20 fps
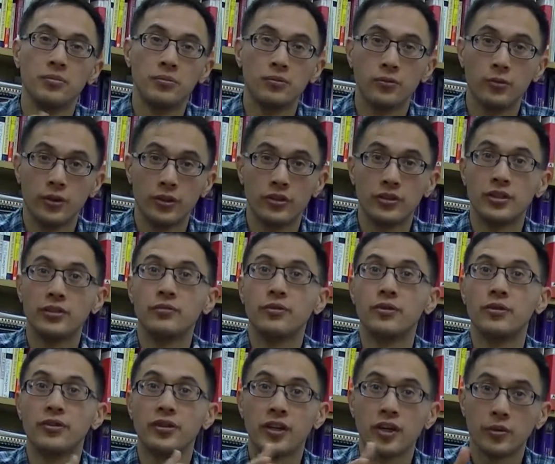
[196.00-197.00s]
with
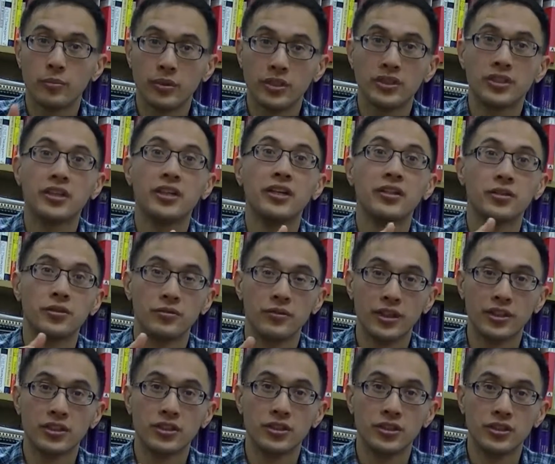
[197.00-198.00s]
different therapies and
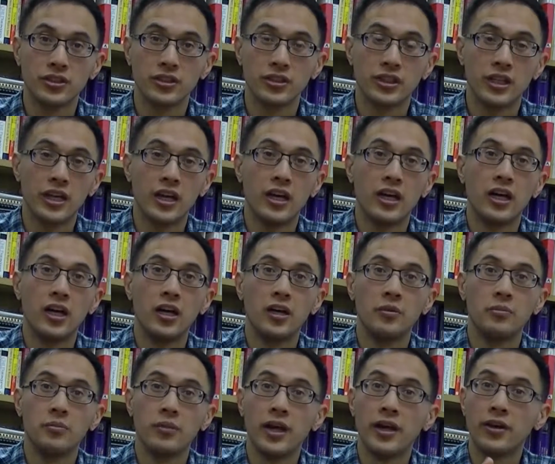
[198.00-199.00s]
interventions,
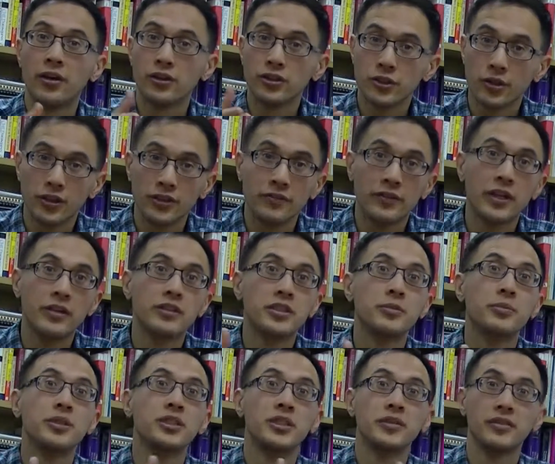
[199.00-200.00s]
and also at very
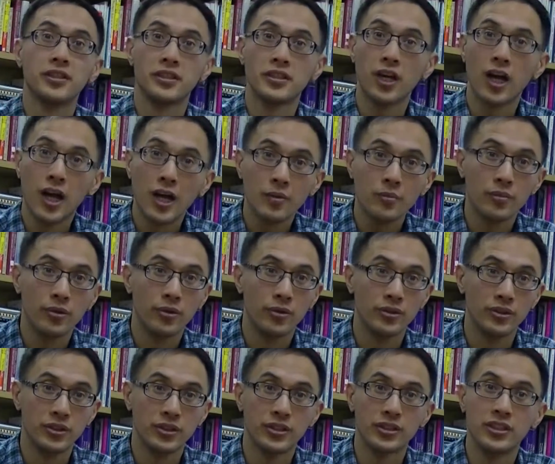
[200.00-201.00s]
specific time
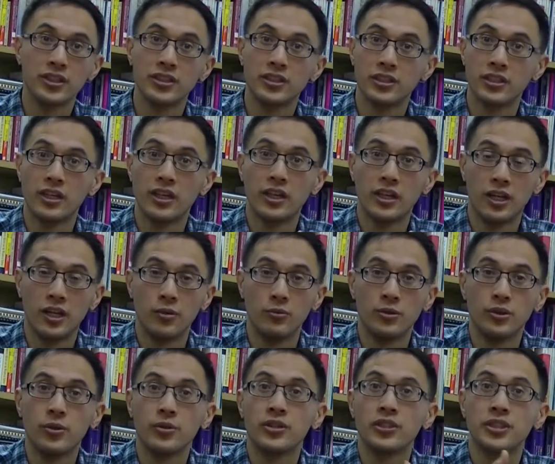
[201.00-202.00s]
points, since we
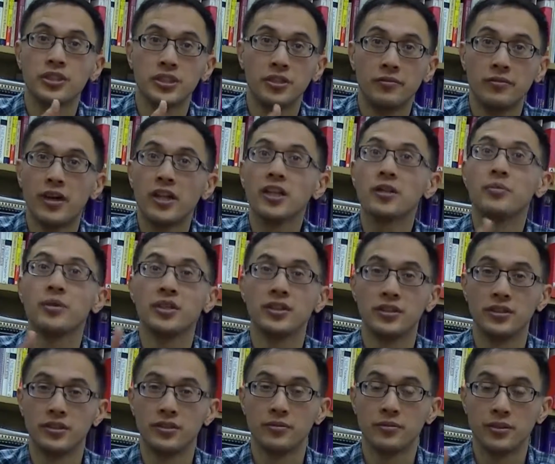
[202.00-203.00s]
know this is
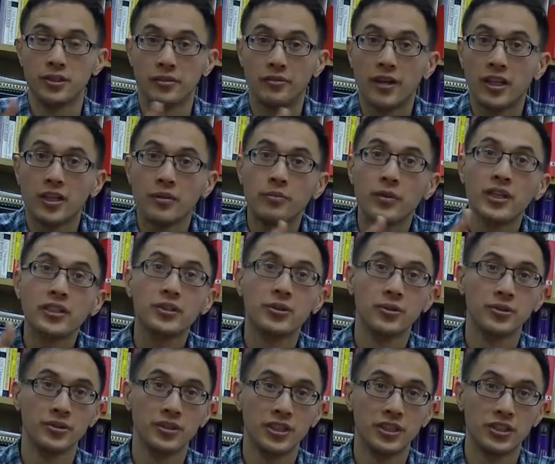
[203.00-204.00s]
developmental
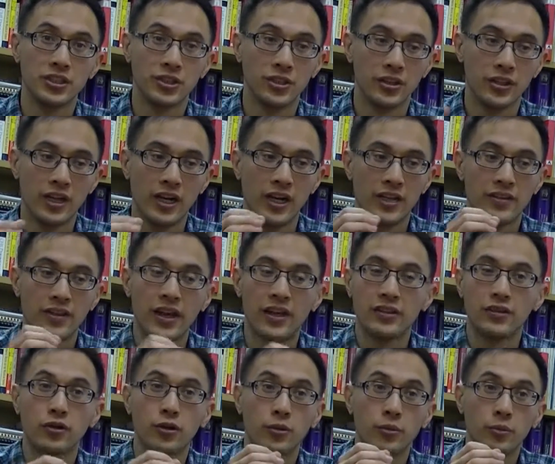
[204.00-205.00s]
in nature,
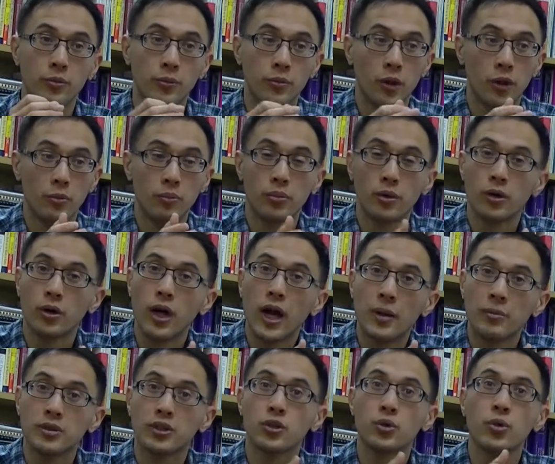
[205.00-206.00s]
that there are
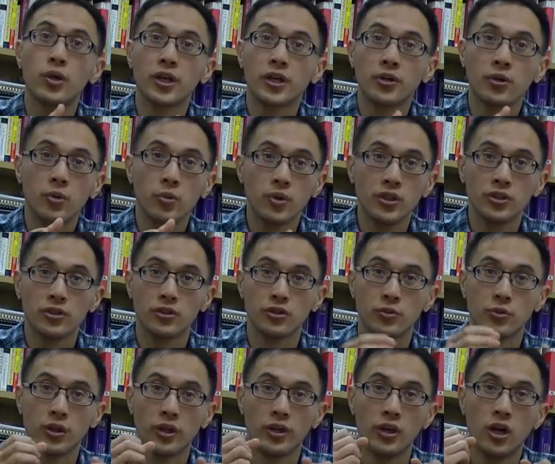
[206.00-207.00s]
perhaps critical windows
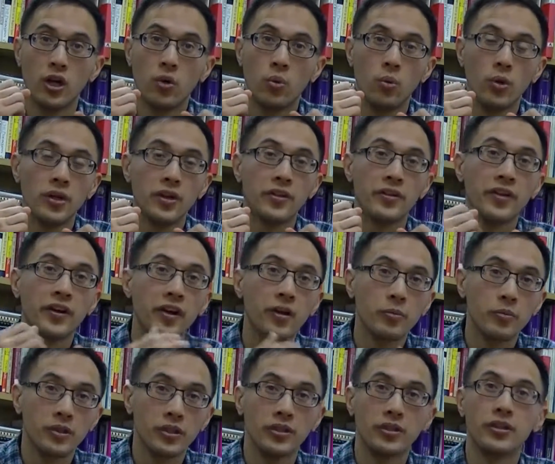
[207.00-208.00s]
where one
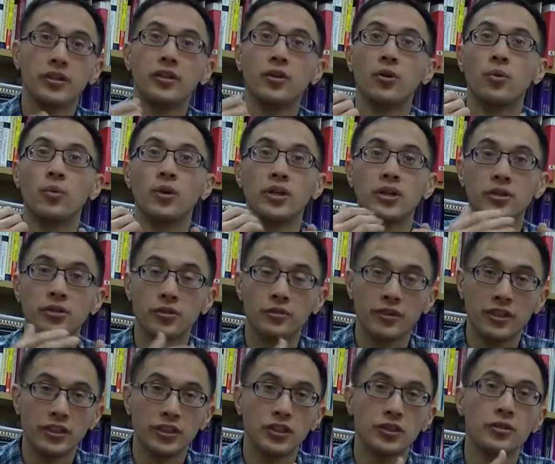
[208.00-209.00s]
therapy or one
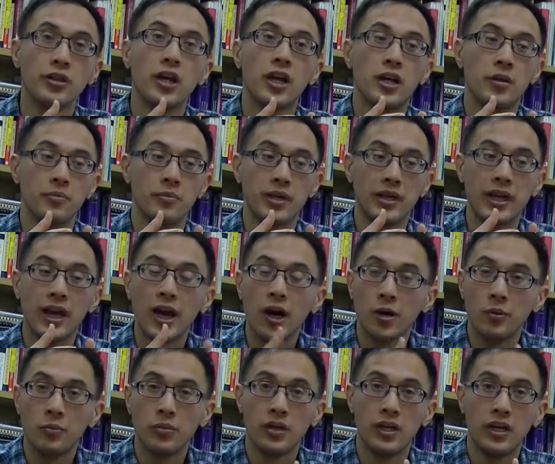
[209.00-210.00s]
intervention may
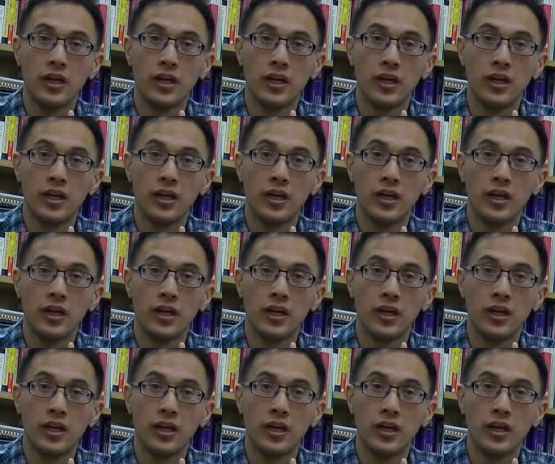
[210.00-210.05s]
help